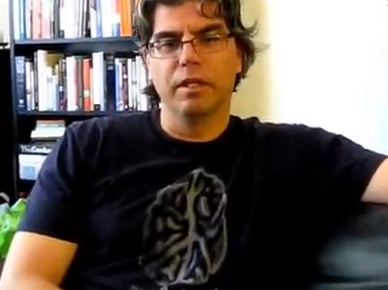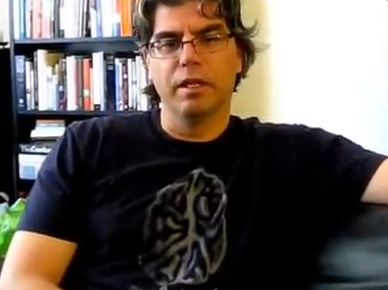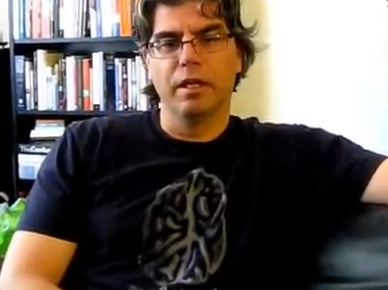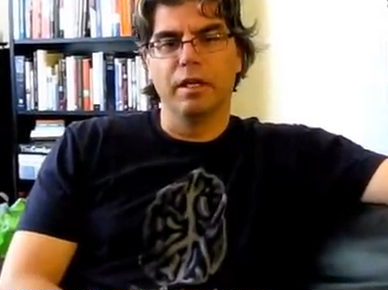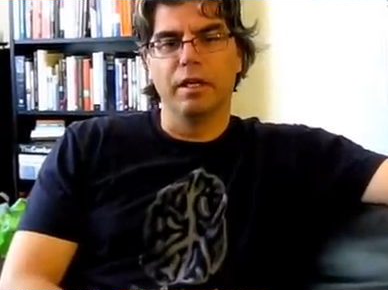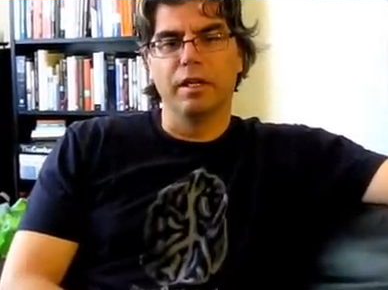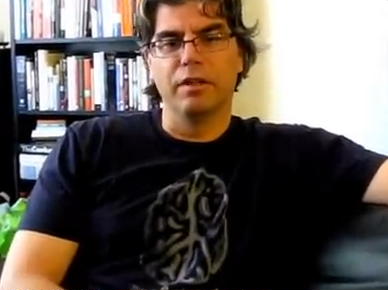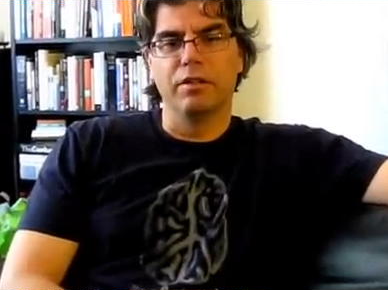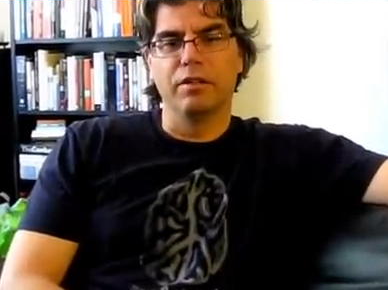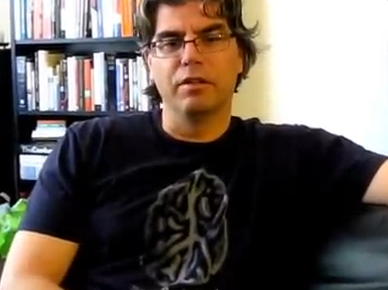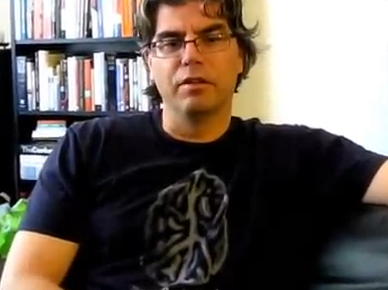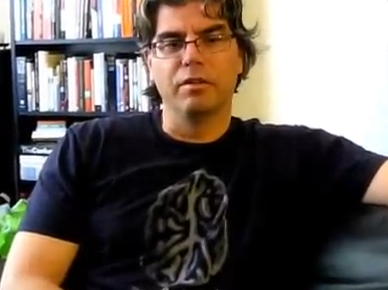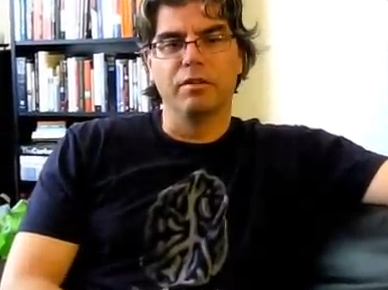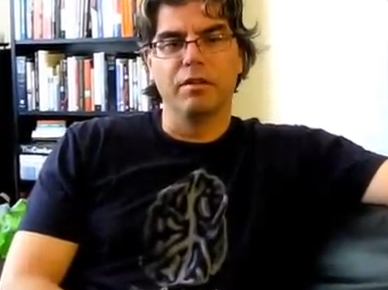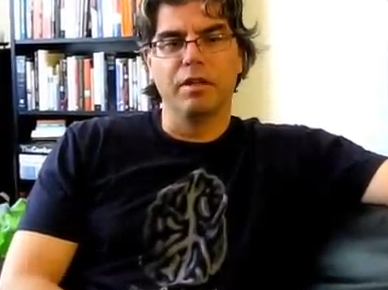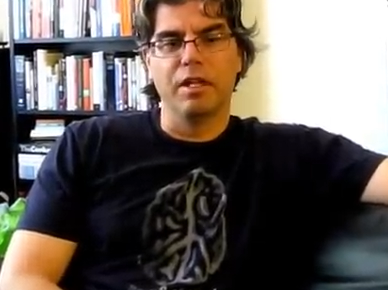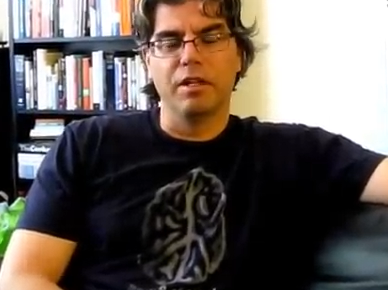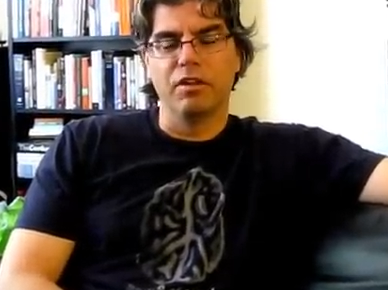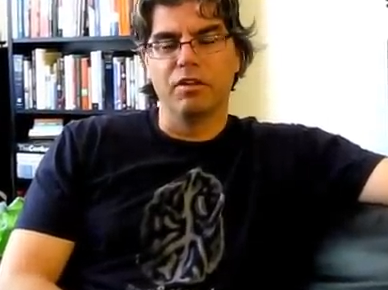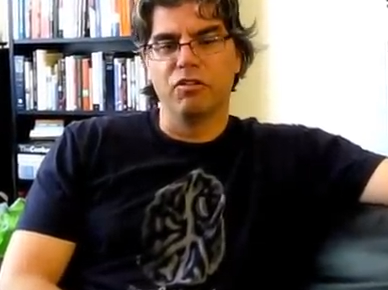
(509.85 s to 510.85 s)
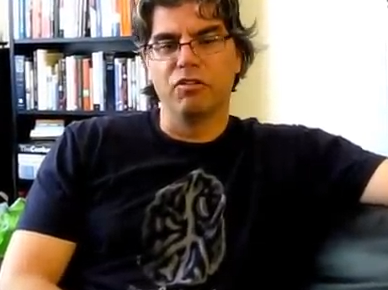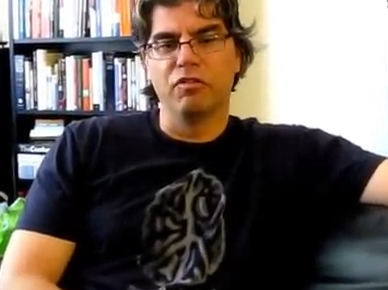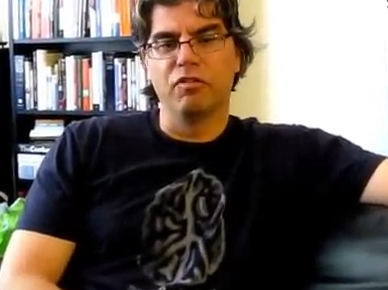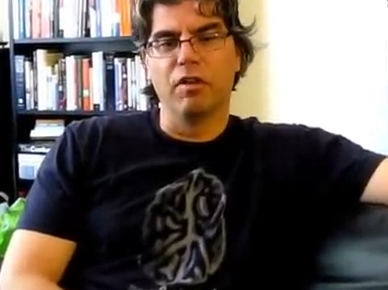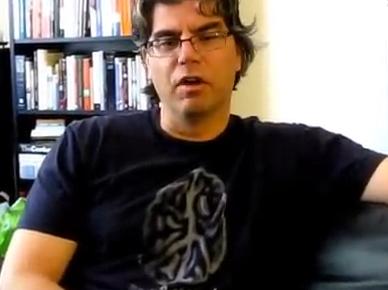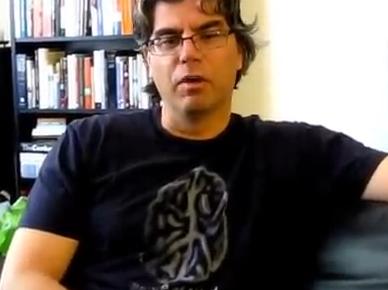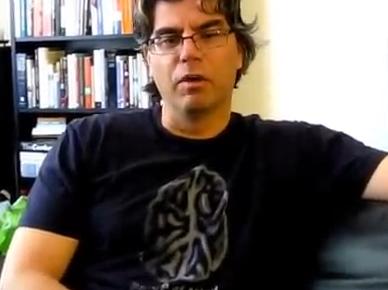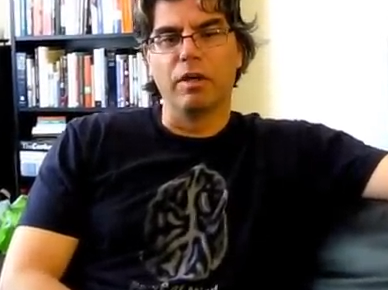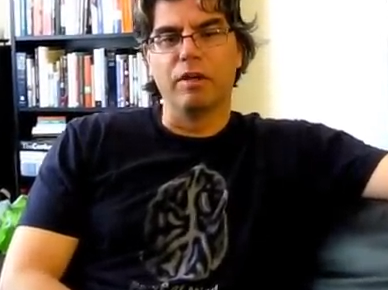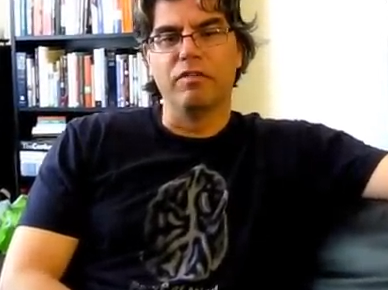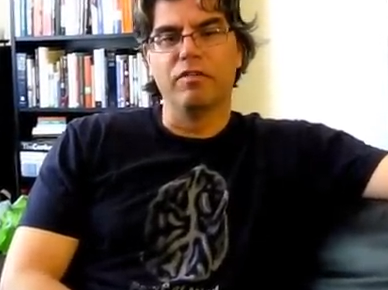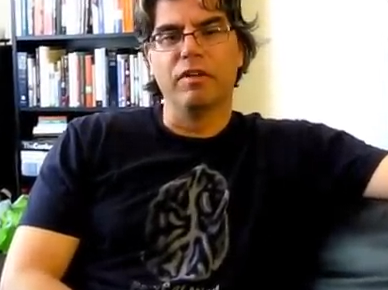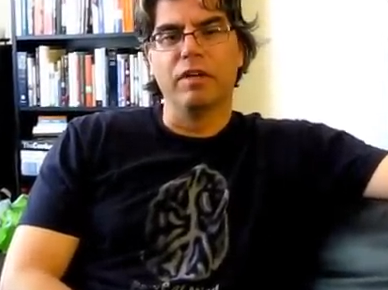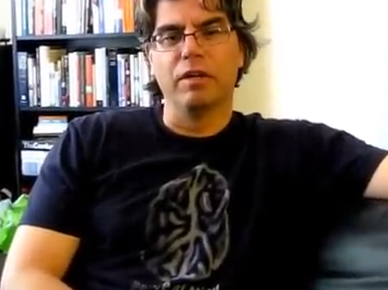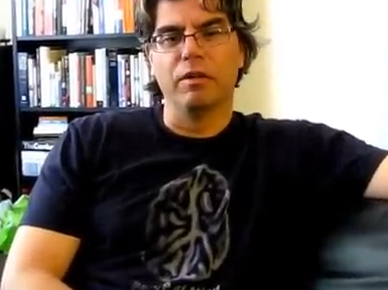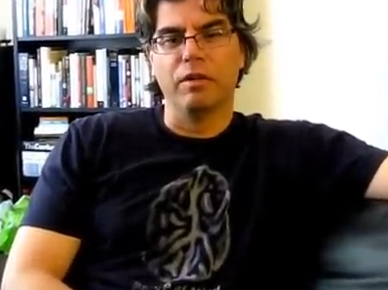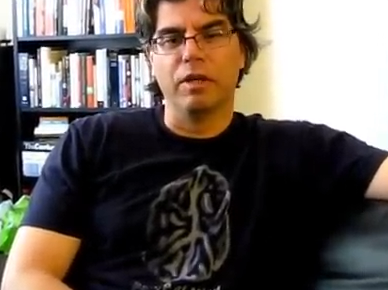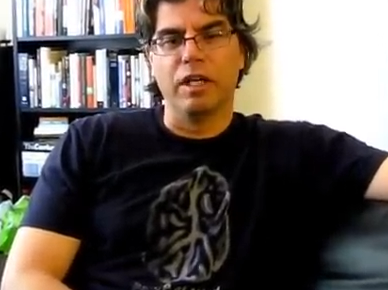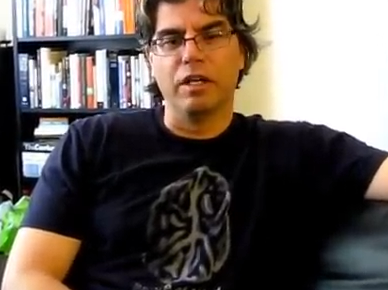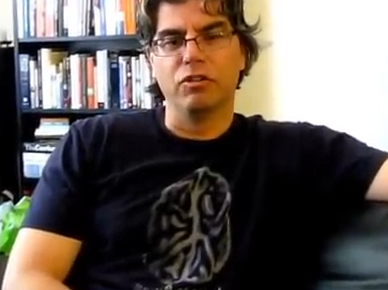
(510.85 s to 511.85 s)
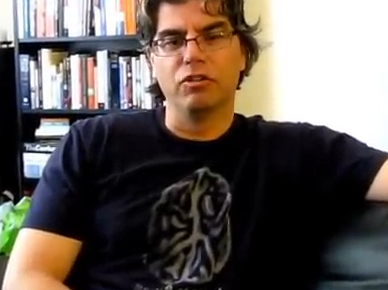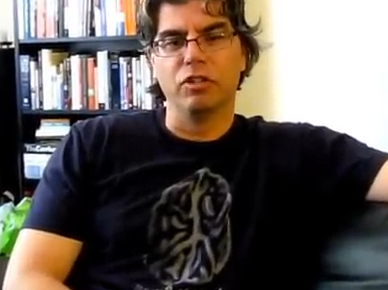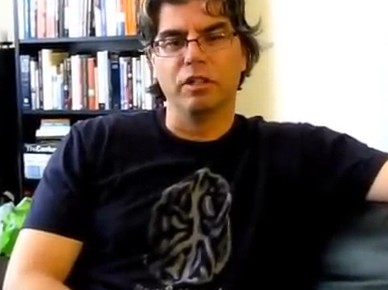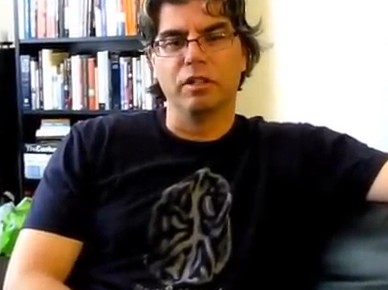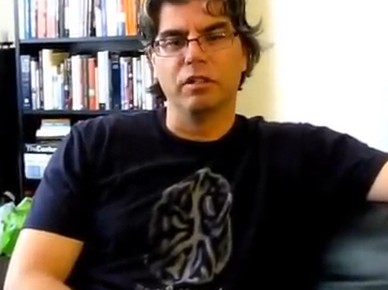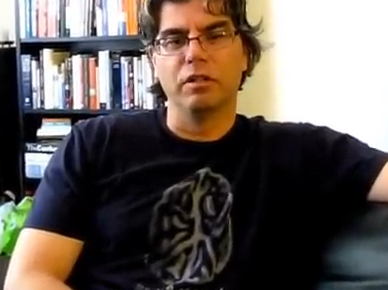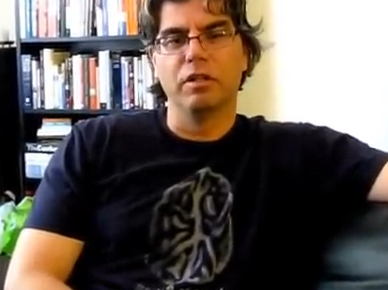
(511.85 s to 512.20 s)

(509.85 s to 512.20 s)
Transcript: at, the, at its very foundation.